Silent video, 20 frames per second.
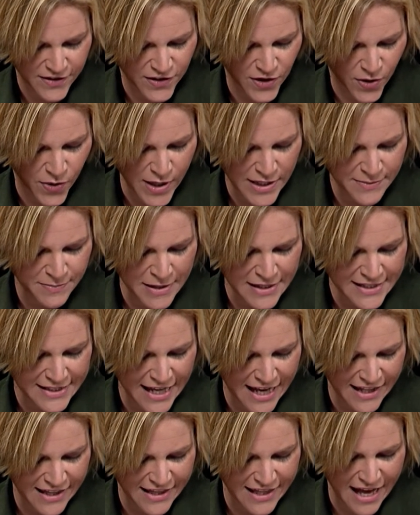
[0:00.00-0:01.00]
So it's been
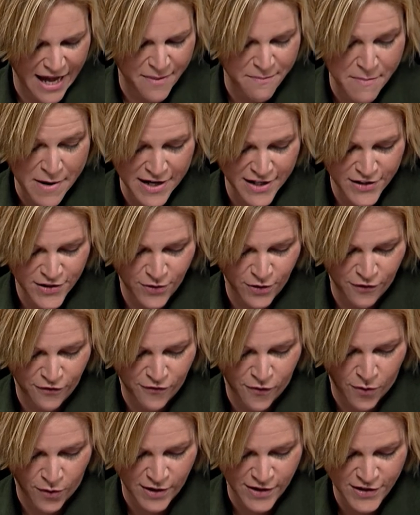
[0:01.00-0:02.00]
said that Minnesota
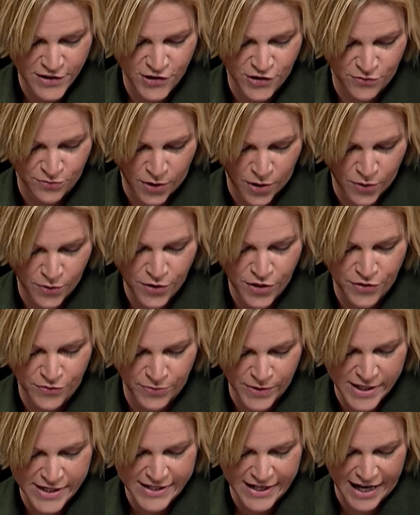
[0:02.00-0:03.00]
forests grow
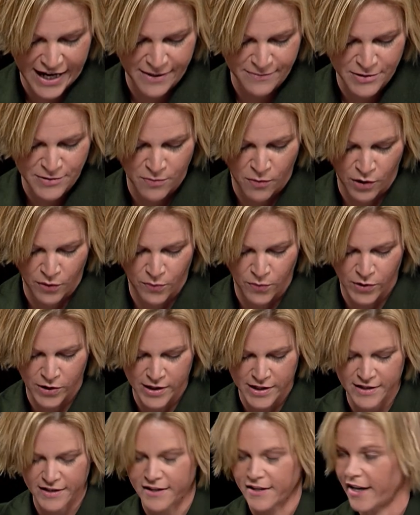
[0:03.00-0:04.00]
three times more
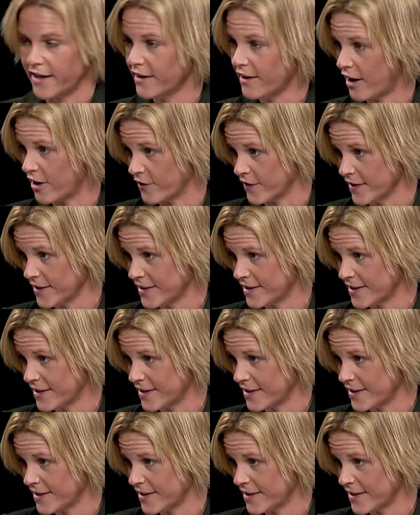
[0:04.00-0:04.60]
wood than it harvests.